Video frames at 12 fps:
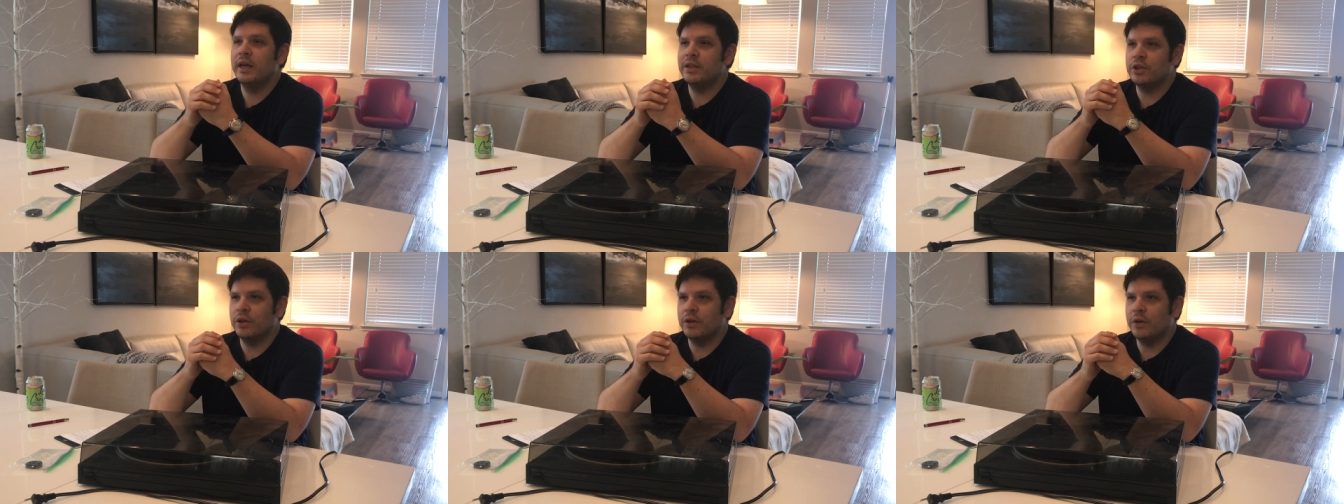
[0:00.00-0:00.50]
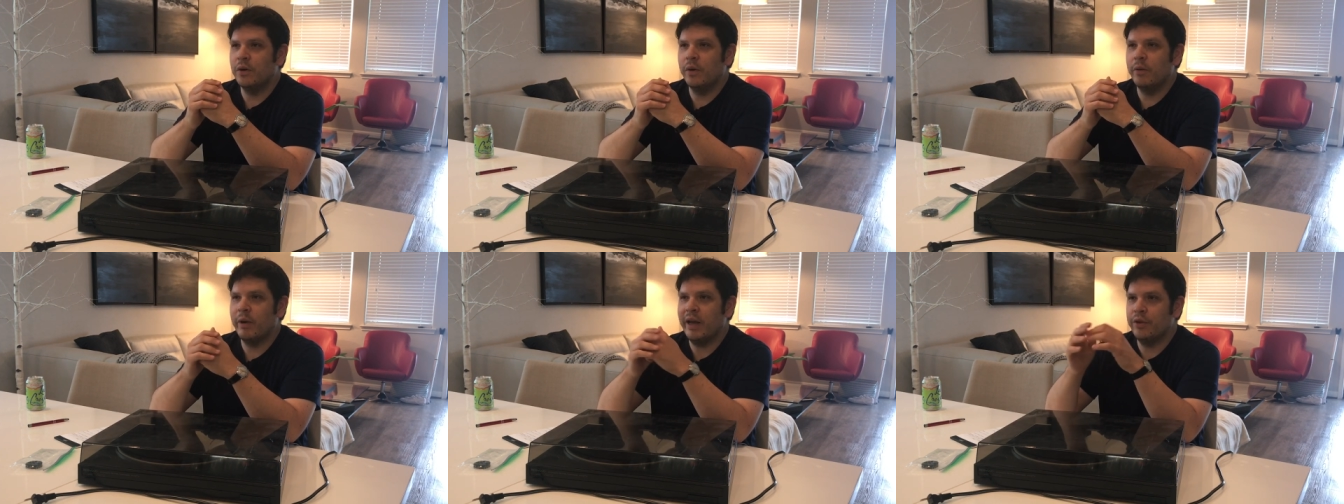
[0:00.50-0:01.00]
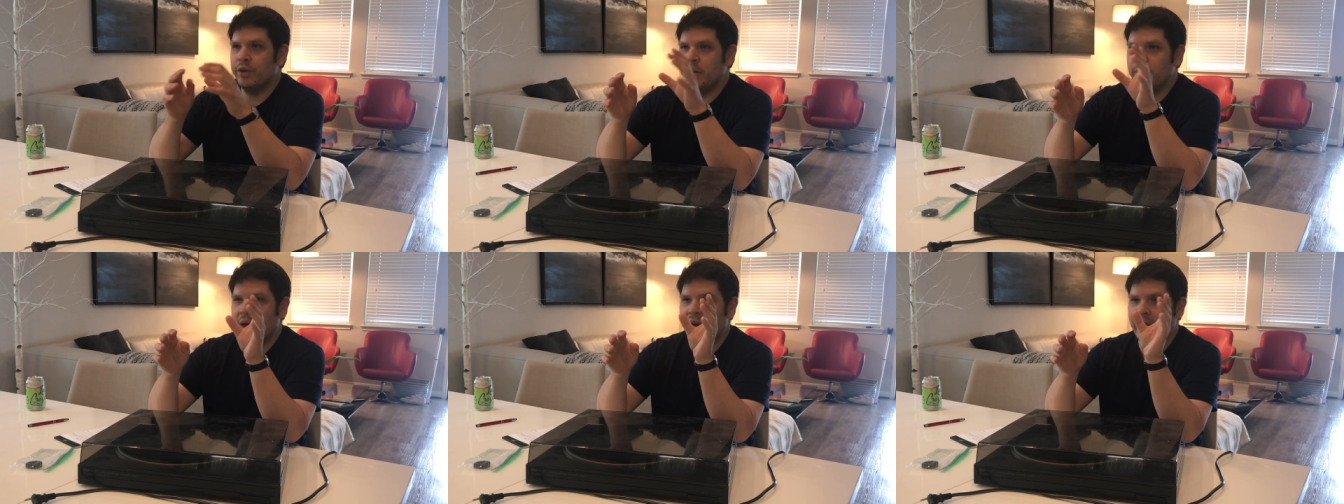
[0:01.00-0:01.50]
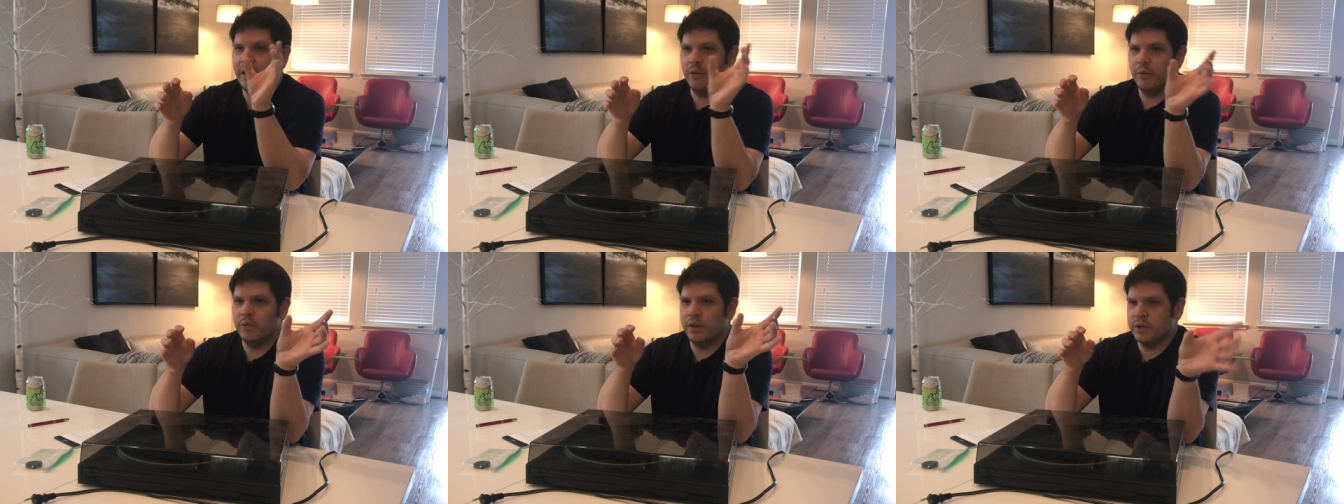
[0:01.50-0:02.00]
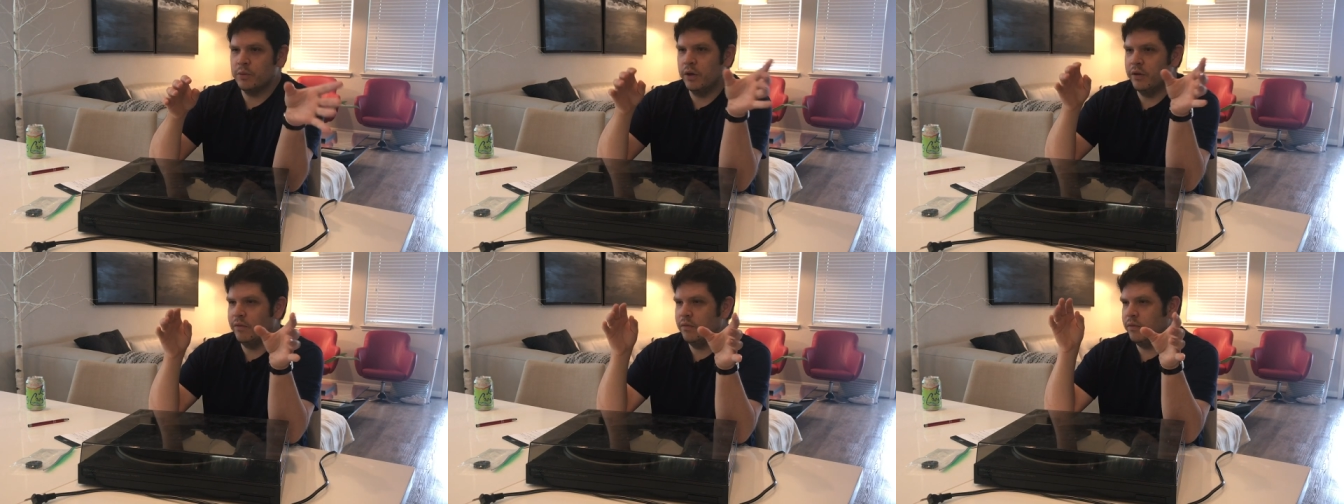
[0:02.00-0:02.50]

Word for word: and so rather than buying this one